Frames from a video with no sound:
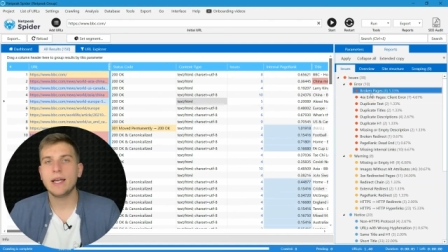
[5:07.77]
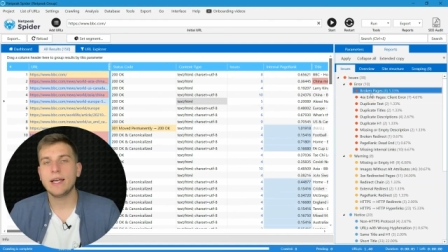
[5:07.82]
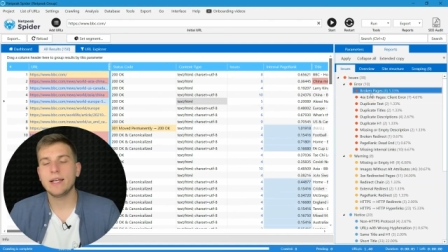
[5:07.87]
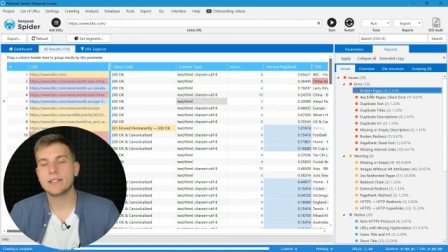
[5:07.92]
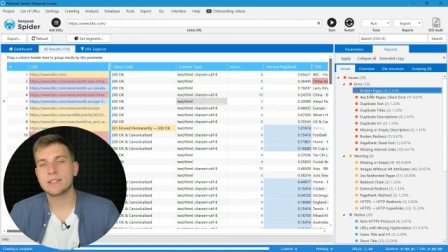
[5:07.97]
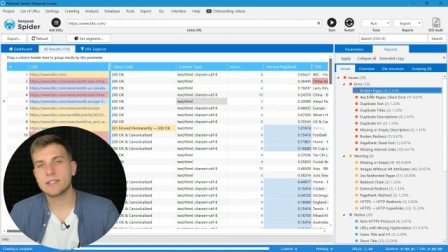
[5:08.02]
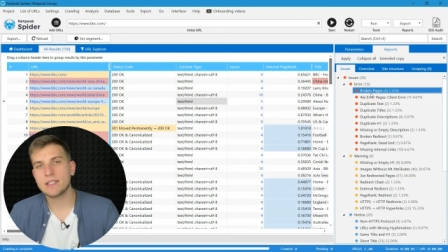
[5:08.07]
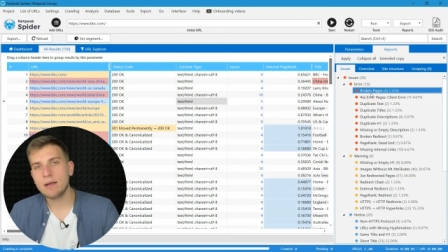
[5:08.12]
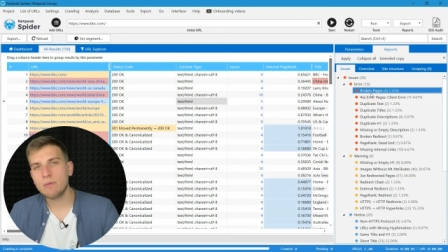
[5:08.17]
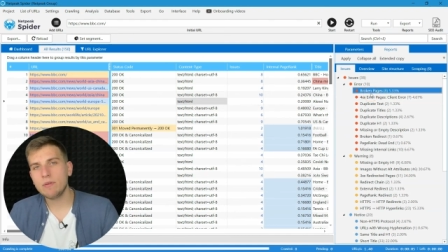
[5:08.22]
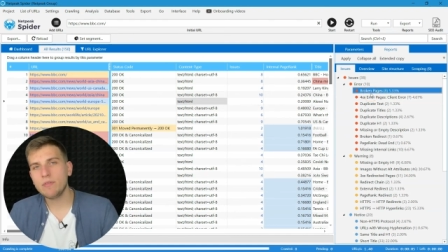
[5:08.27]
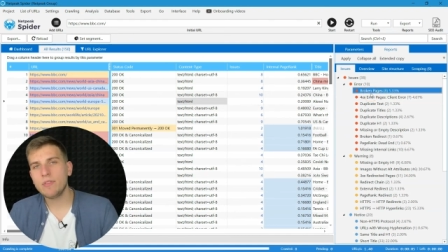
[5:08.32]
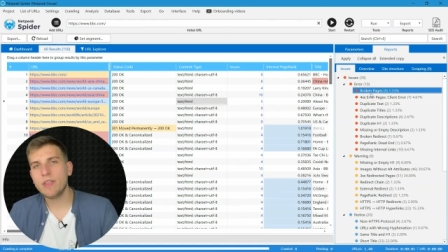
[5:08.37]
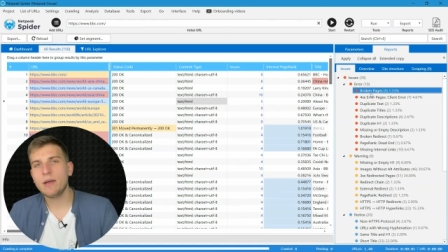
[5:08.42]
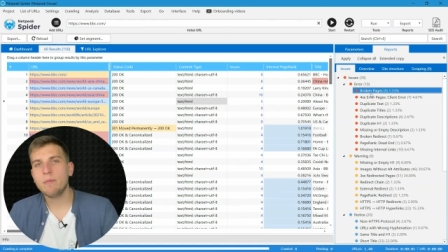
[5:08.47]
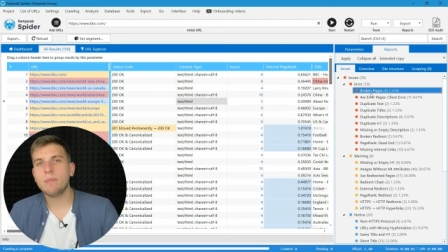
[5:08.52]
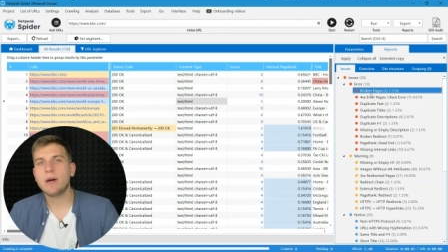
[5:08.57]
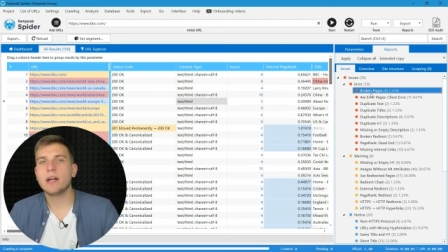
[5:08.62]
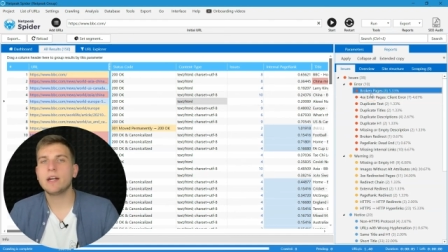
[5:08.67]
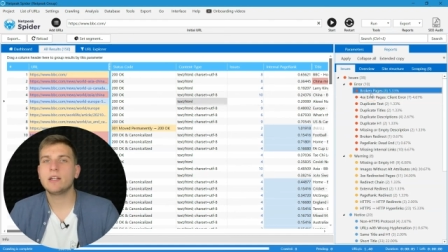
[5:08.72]
and some of
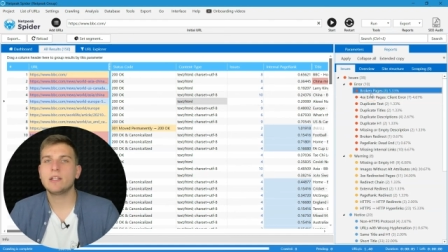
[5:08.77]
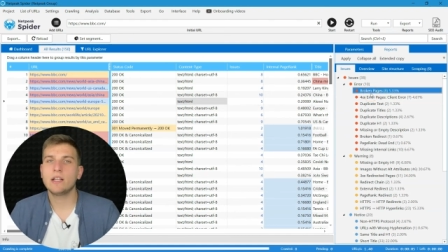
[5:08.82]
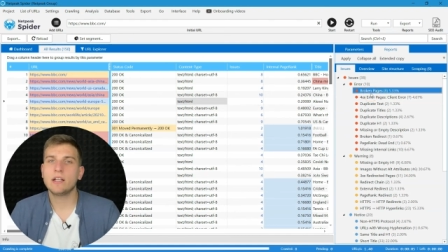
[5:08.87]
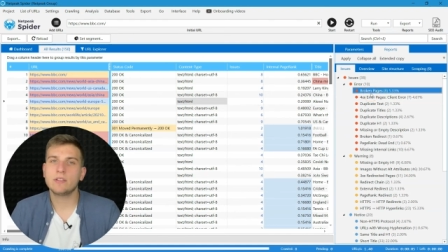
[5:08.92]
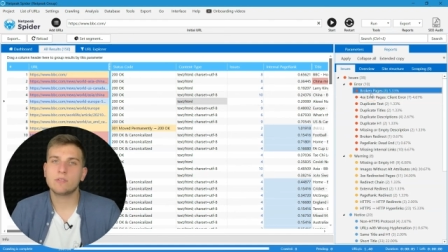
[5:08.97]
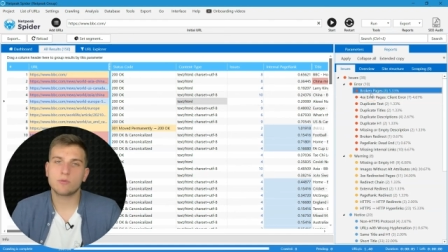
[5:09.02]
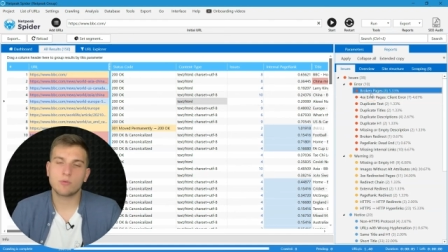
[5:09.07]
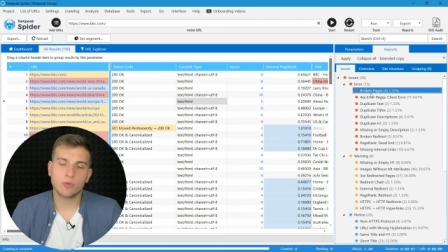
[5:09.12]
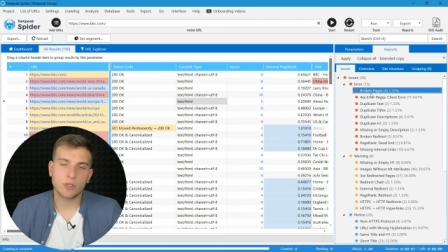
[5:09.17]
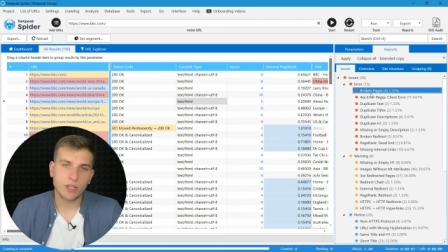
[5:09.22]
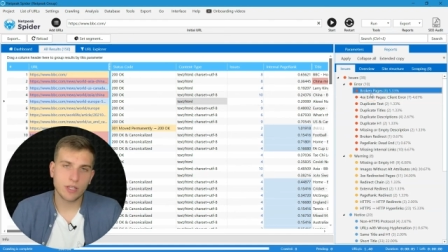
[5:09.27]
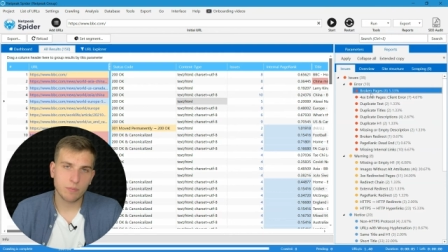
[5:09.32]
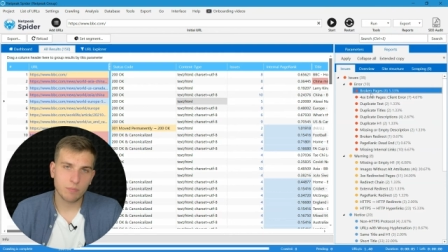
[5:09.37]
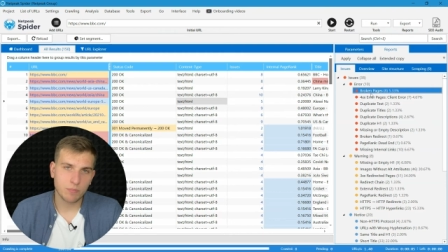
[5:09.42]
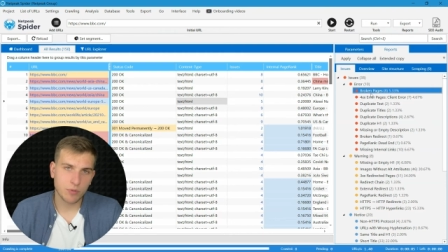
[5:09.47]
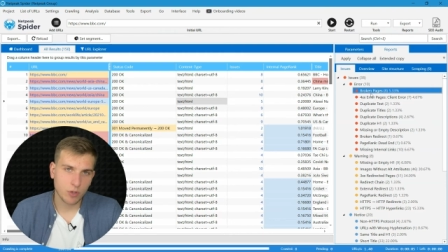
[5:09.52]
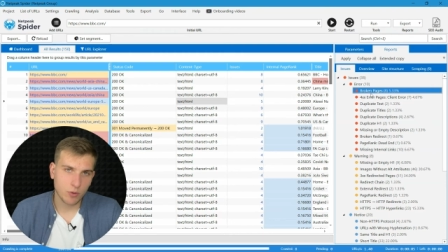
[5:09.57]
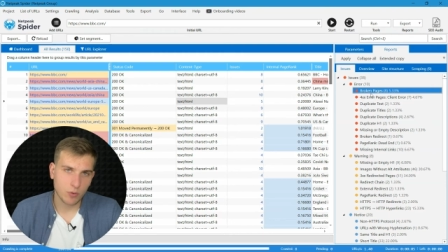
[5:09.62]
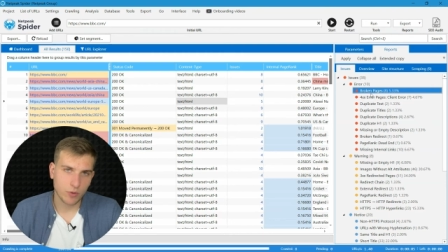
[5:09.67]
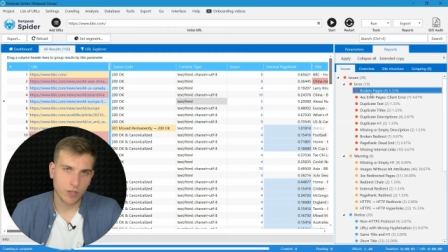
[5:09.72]
them are not really
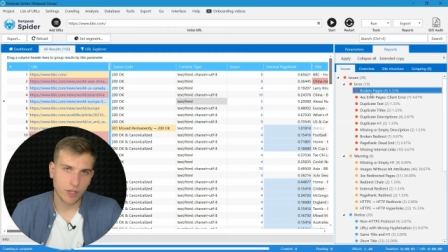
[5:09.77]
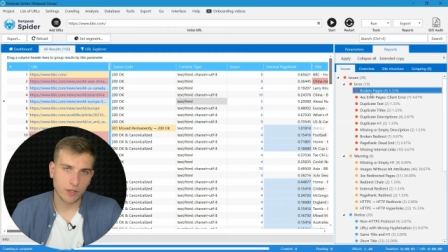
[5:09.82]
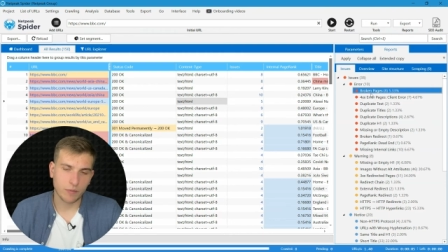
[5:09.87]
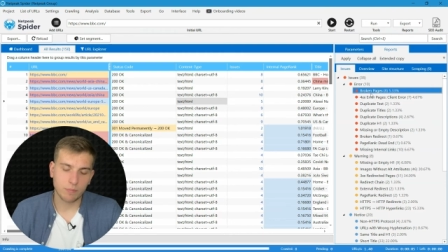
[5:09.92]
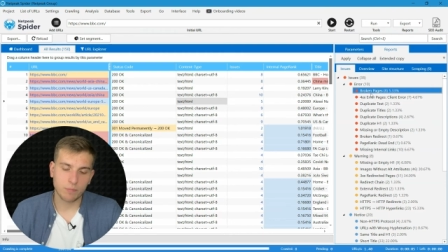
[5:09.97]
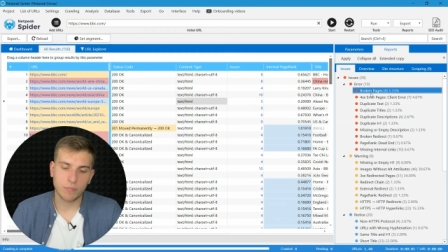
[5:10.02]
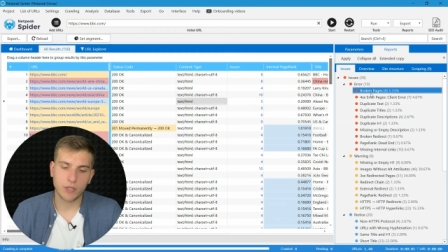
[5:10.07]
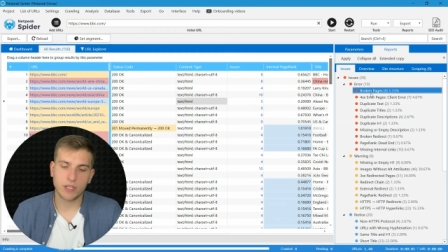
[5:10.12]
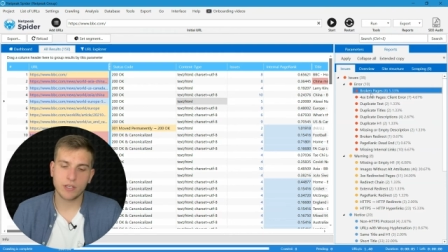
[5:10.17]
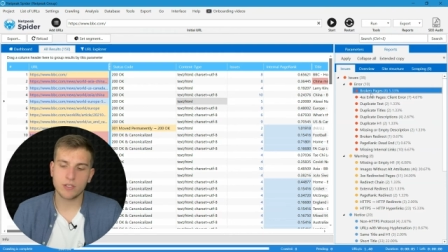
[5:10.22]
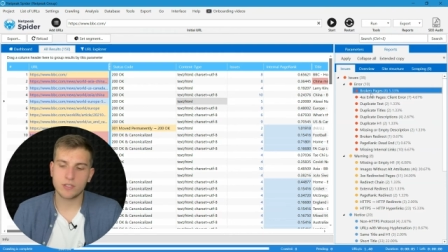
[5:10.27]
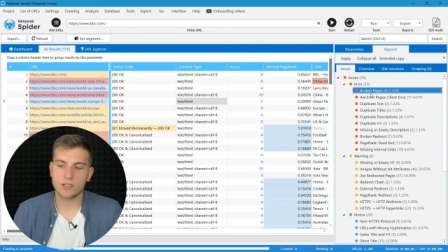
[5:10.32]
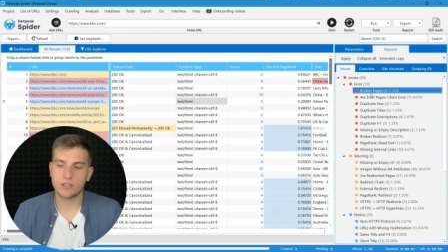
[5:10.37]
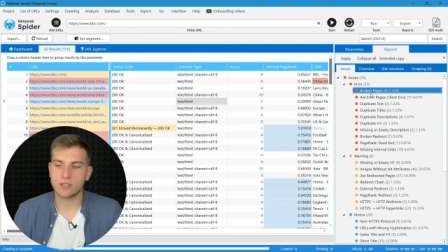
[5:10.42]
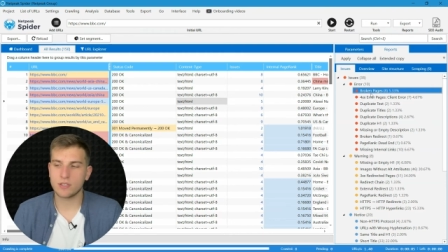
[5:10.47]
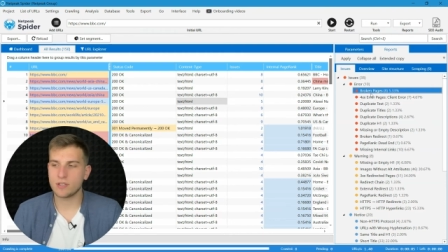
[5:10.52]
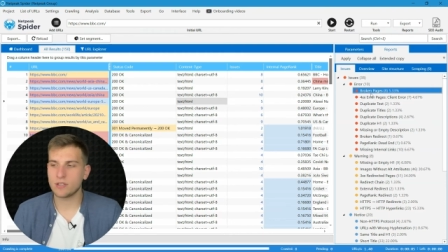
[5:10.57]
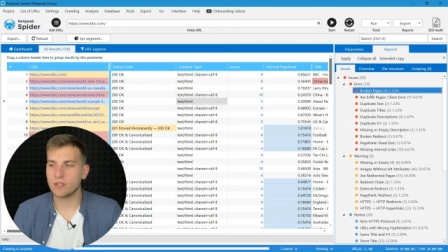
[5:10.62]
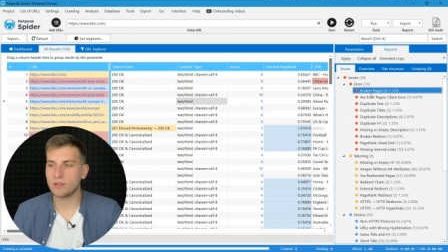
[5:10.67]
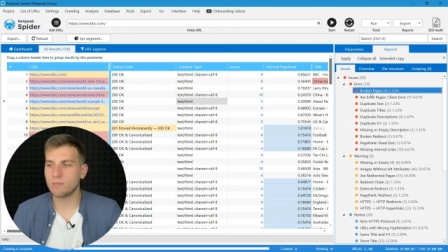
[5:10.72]
broken because
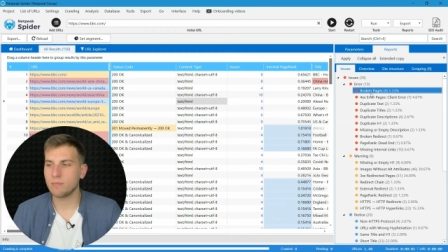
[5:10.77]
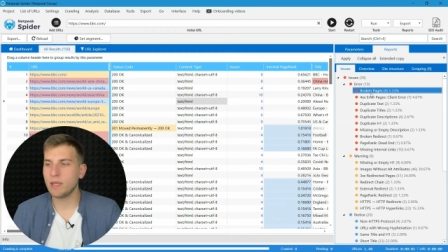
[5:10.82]
uh,